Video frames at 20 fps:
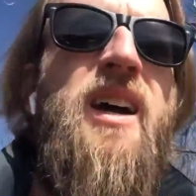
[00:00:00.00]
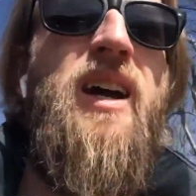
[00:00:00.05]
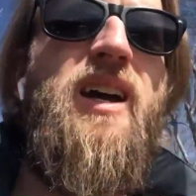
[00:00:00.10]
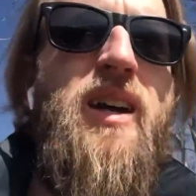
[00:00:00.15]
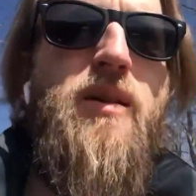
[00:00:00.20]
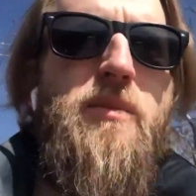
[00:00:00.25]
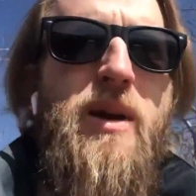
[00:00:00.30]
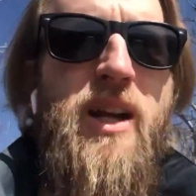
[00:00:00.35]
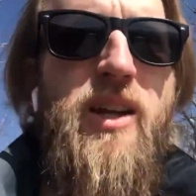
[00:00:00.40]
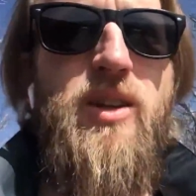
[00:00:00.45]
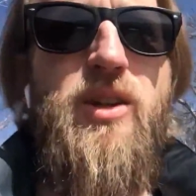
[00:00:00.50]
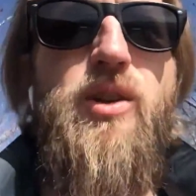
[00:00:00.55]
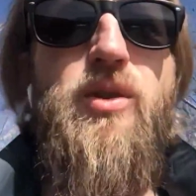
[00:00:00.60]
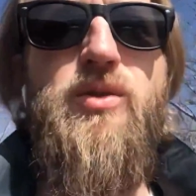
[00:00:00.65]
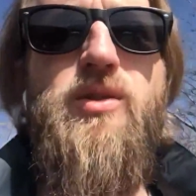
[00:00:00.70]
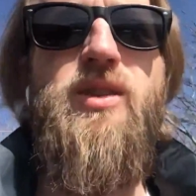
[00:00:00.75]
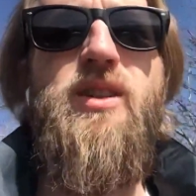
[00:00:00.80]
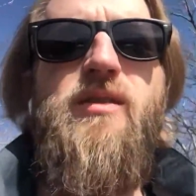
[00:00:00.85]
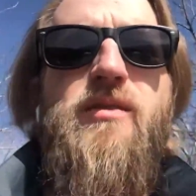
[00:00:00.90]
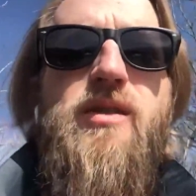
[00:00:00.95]
it can make a
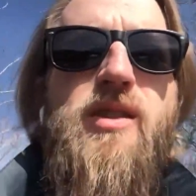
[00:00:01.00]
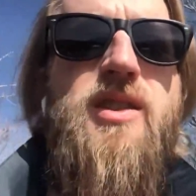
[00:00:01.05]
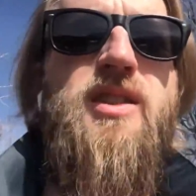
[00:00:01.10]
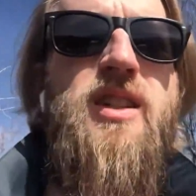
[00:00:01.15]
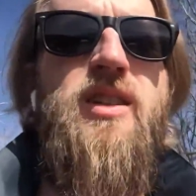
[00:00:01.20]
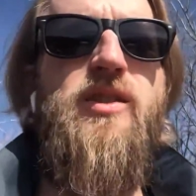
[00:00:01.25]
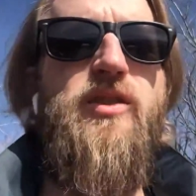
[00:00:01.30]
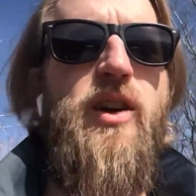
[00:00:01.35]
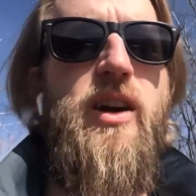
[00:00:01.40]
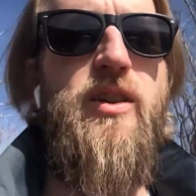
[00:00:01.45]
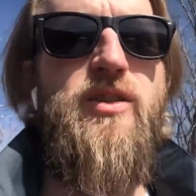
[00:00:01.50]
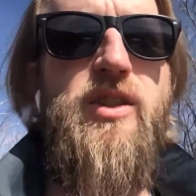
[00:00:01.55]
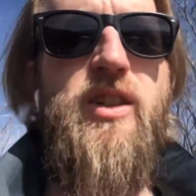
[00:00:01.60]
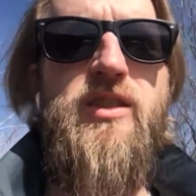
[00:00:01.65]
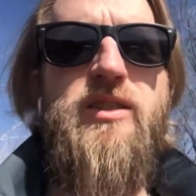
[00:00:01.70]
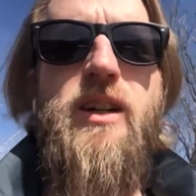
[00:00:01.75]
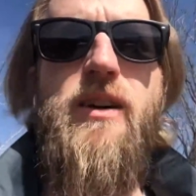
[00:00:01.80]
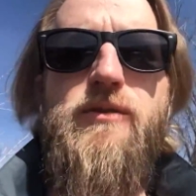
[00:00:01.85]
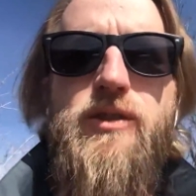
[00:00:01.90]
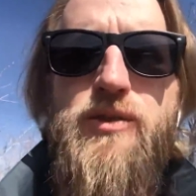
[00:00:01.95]
huge difference in your
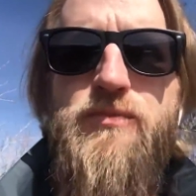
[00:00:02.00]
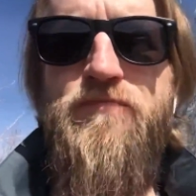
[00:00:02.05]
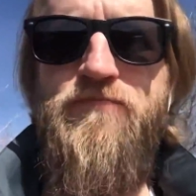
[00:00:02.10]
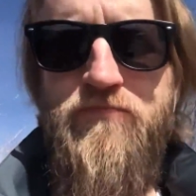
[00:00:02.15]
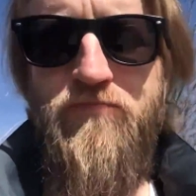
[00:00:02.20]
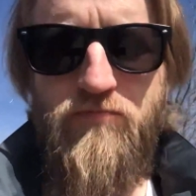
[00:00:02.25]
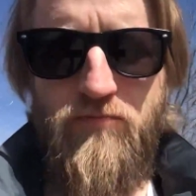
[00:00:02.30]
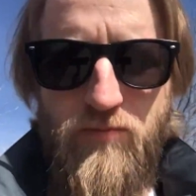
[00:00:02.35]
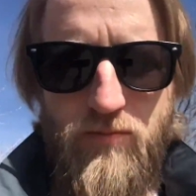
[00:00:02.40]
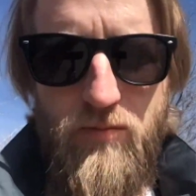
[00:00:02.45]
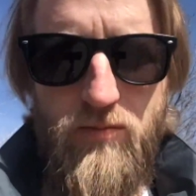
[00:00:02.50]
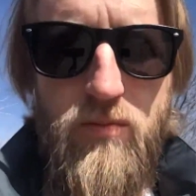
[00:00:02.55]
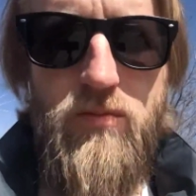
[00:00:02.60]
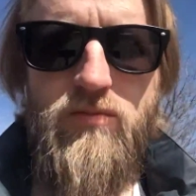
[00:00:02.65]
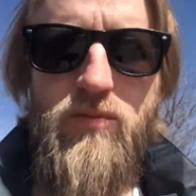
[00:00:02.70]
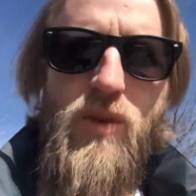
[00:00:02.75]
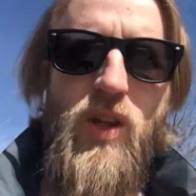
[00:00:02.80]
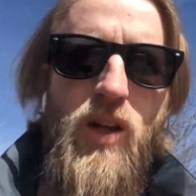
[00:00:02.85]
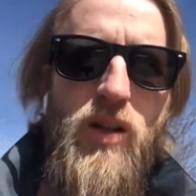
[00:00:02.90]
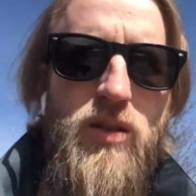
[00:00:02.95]
energy level.
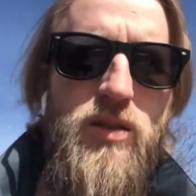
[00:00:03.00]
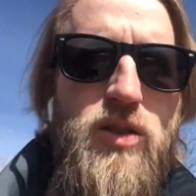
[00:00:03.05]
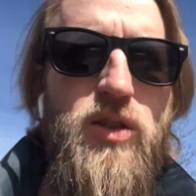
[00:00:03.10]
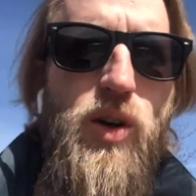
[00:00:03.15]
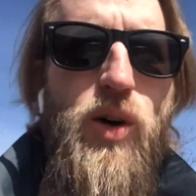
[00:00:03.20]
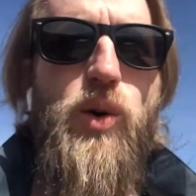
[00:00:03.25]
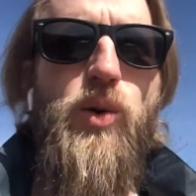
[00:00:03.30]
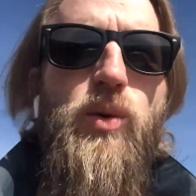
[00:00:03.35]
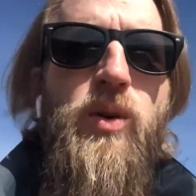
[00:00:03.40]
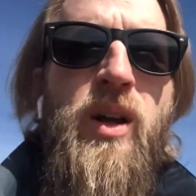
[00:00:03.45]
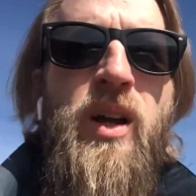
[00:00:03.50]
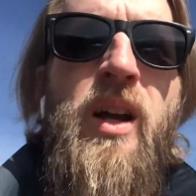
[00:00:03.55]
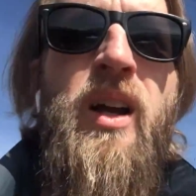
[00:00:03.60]
So